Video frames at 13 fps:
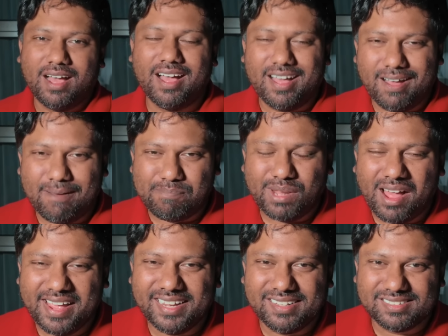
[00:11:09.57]

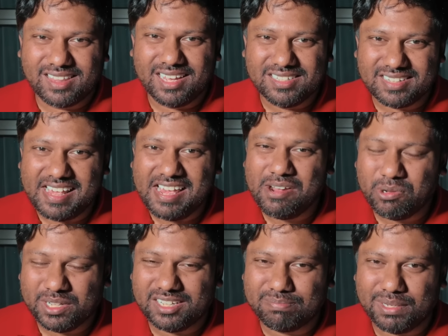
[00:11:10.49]
applying things
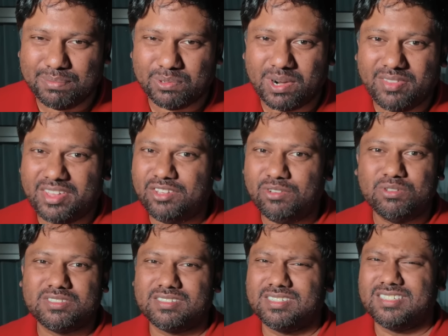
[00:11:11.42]
equally to people, right? They
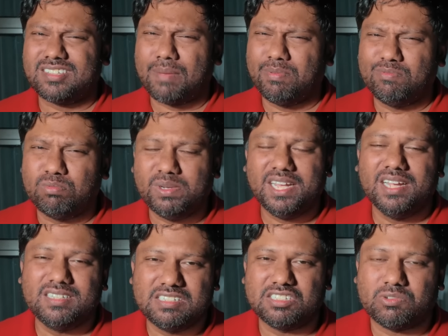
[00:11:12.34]
use this type of
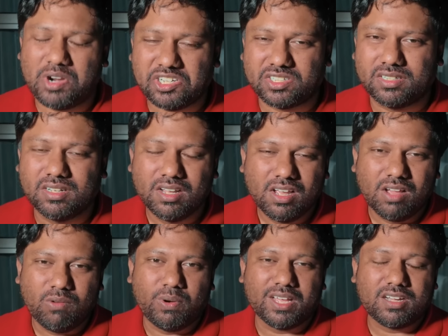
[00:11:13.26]
weird discretion
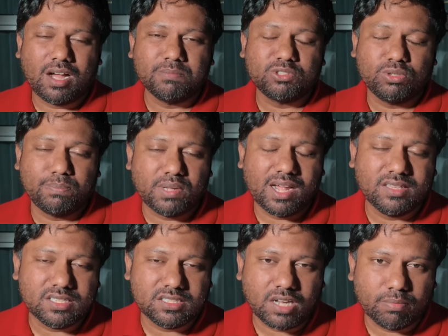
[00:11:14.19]
when it comes to
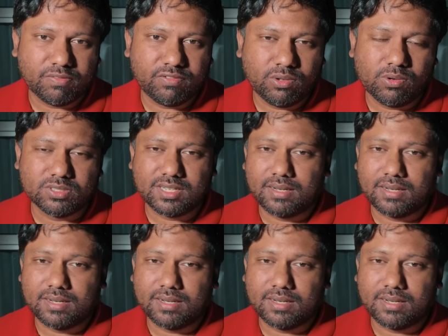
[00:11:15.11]
applying these type of laws.